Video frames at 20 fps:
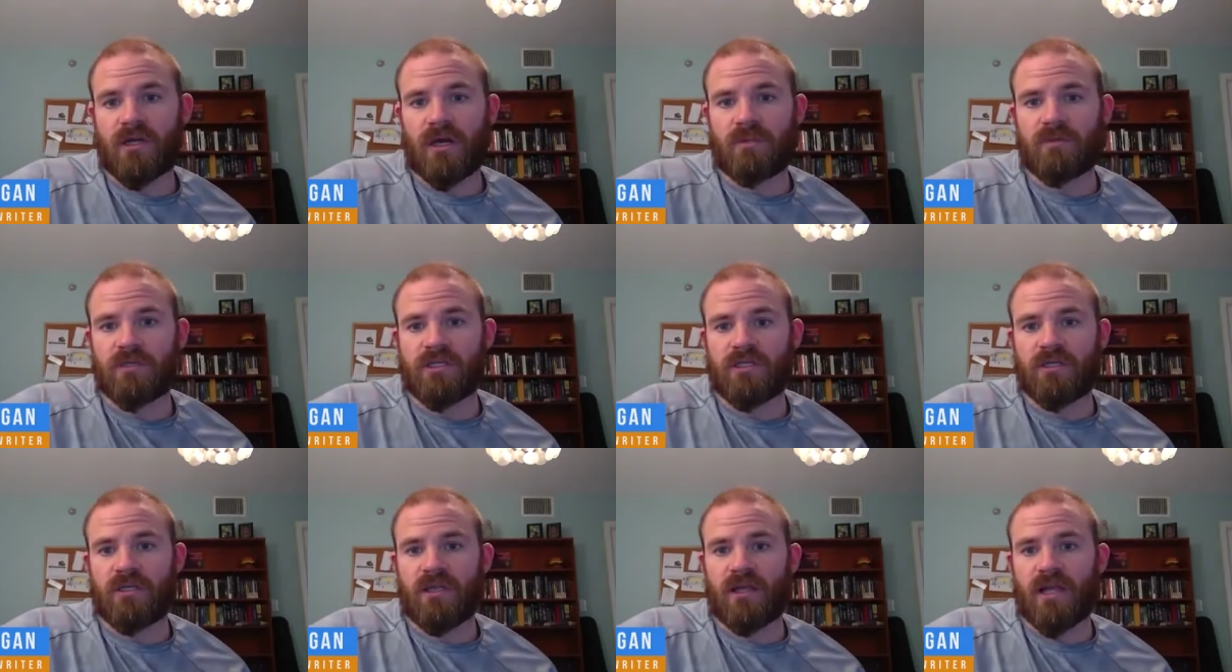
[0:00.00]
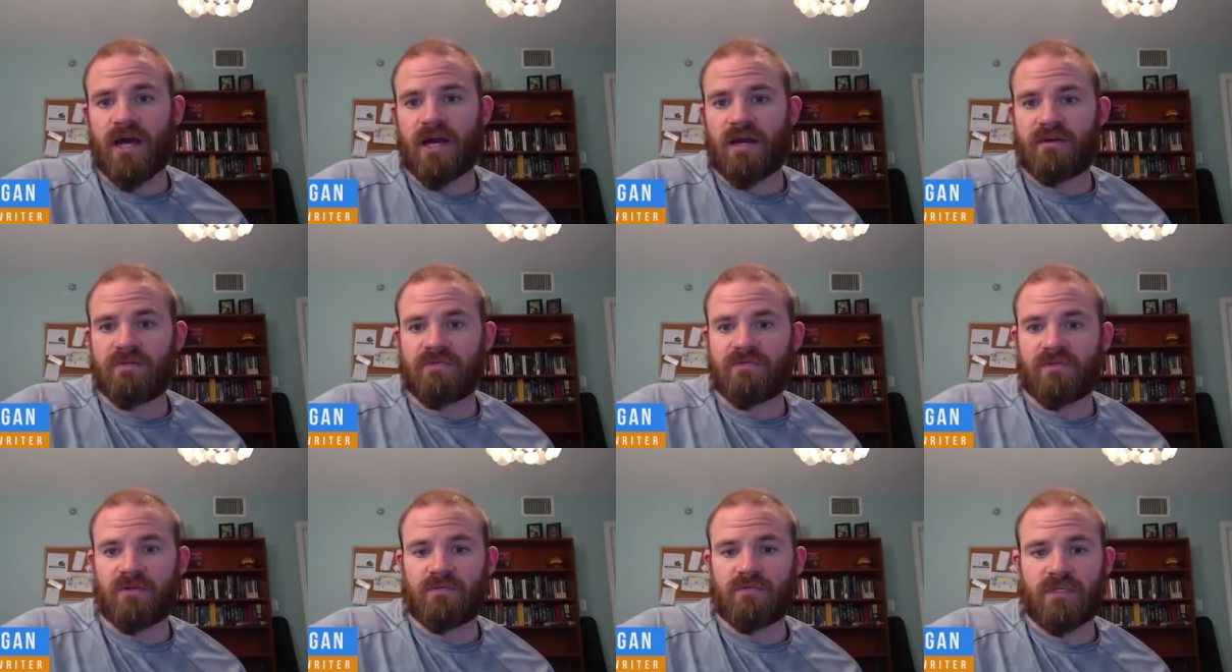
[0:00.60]
coming to you
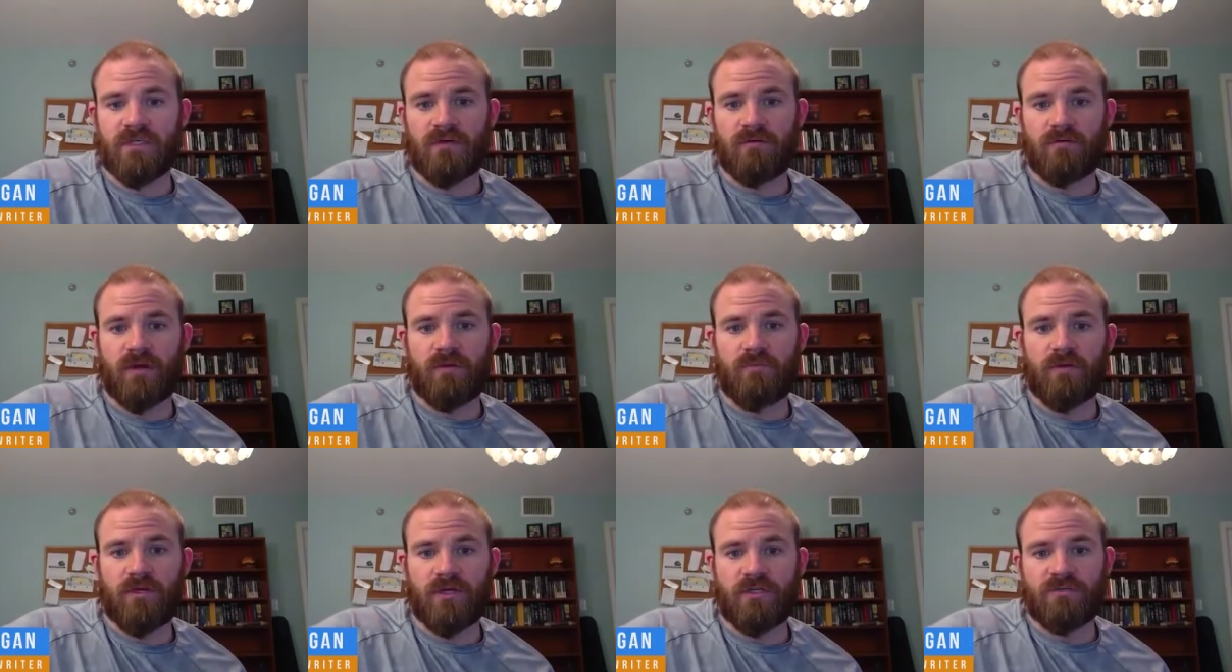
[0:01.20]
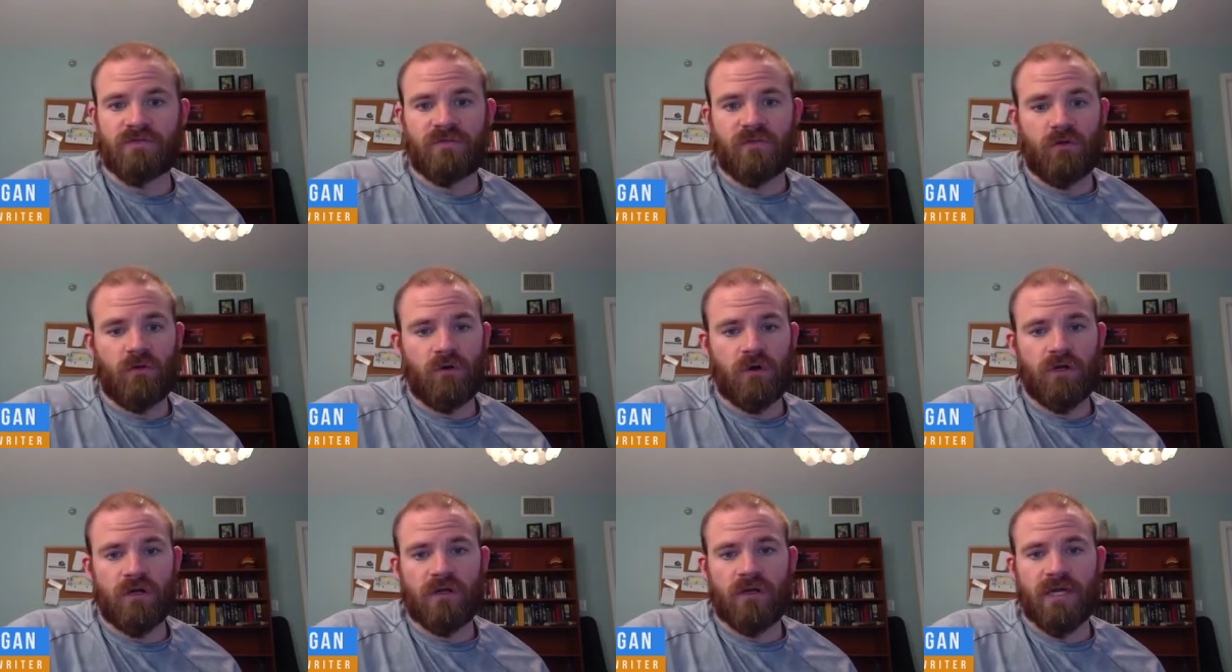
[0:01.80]
live from Delray Beach,
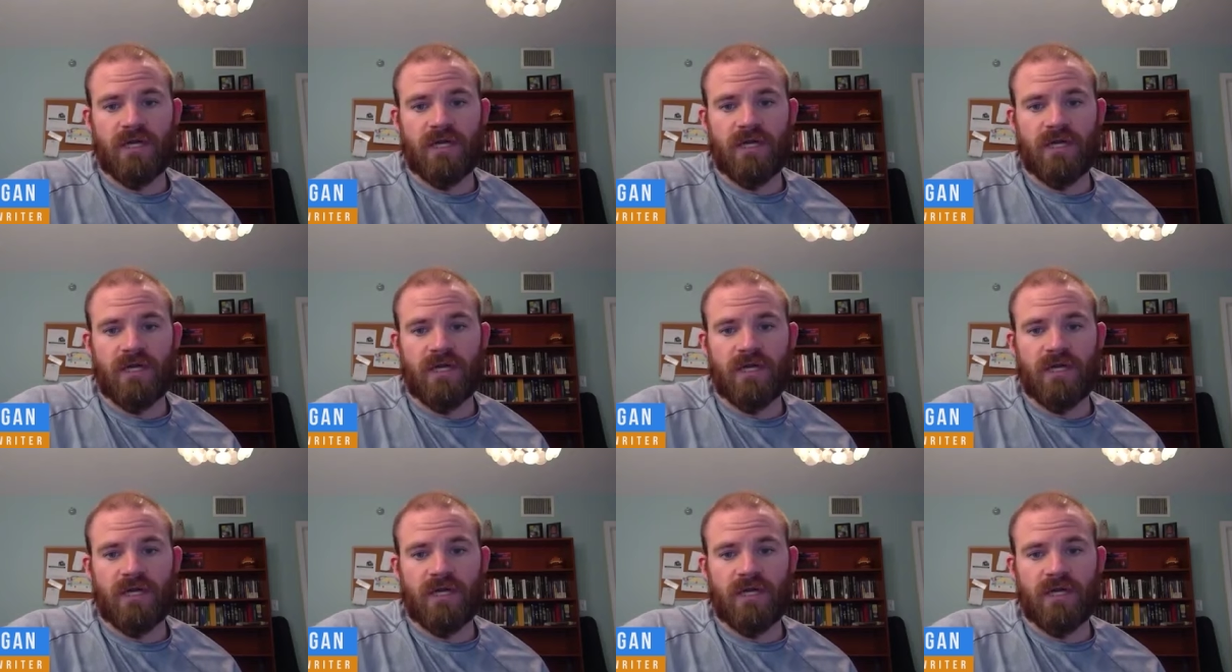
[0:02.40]
Florida.